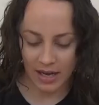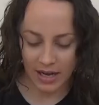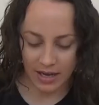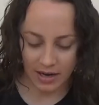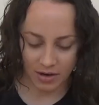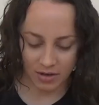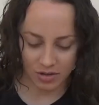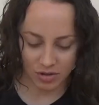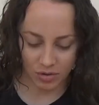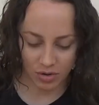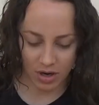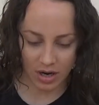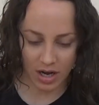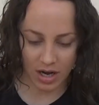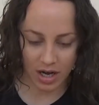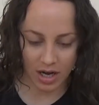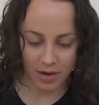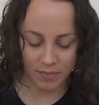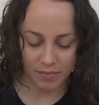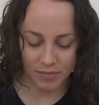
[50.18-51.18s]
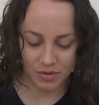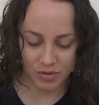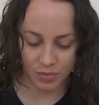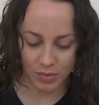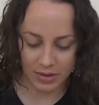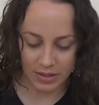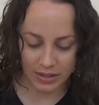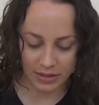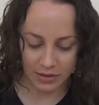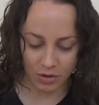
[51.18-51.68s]
It also comes
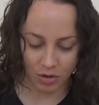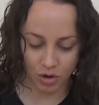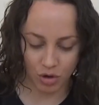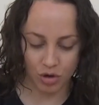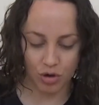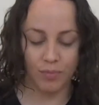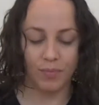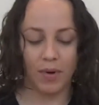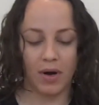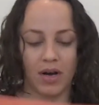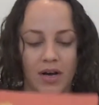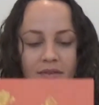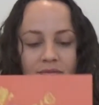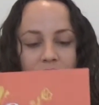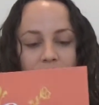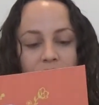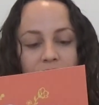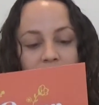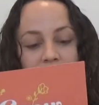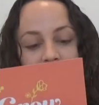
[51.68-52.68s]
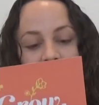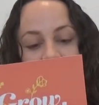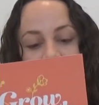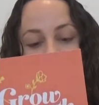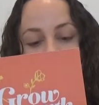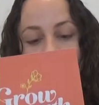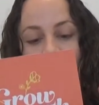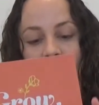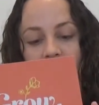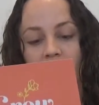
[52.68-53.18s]
with a little coupon for
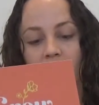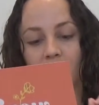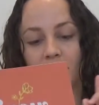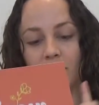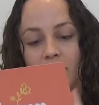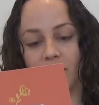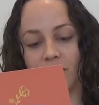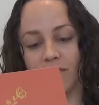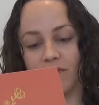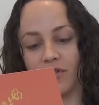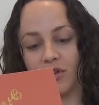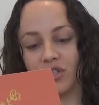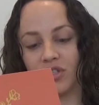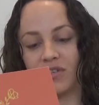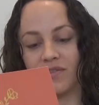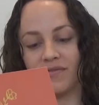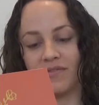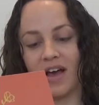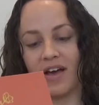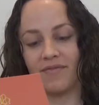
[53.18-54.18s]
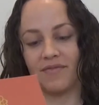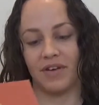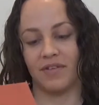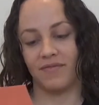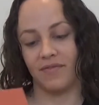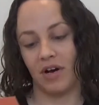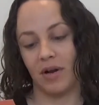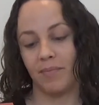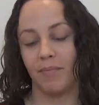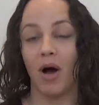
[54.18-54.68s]
$15 off your first
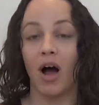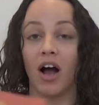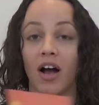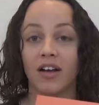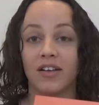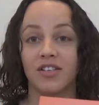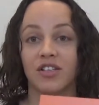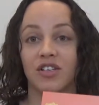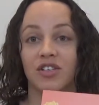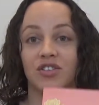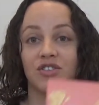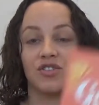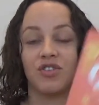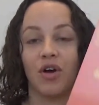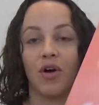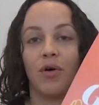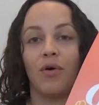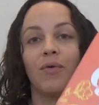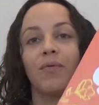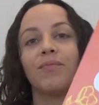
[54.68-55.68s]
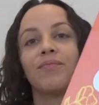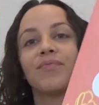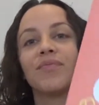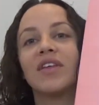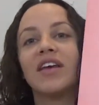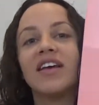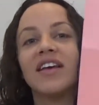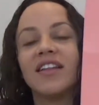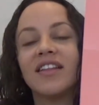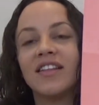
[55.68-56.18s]
FabFitFun box, so
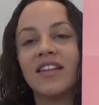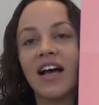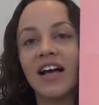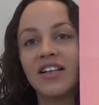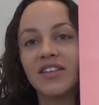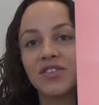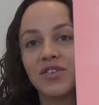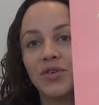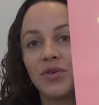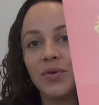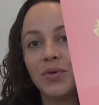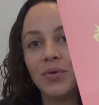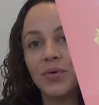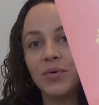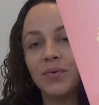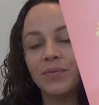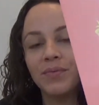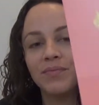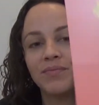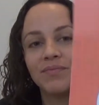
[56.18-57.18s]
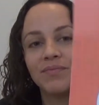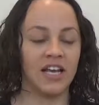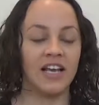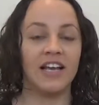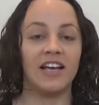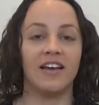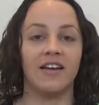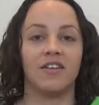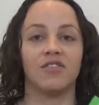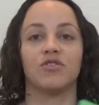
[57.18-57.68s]
that's cool.
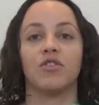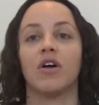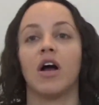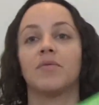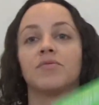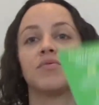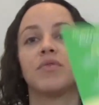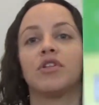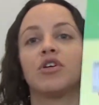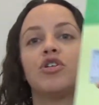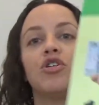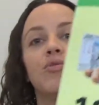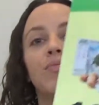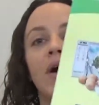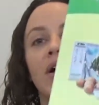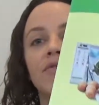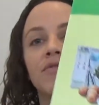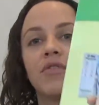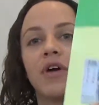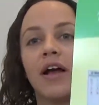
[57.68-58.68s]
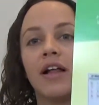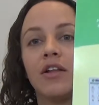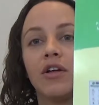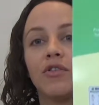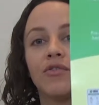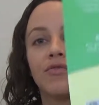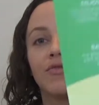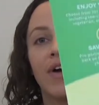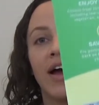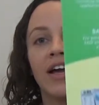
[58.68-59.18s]
It also comes with a coupon for
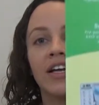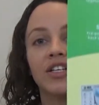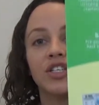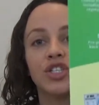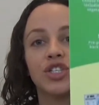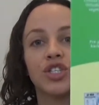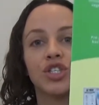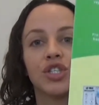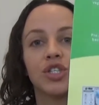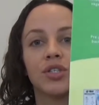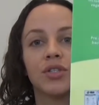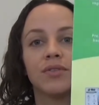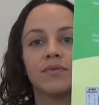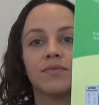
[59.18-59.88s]
HelloFresh.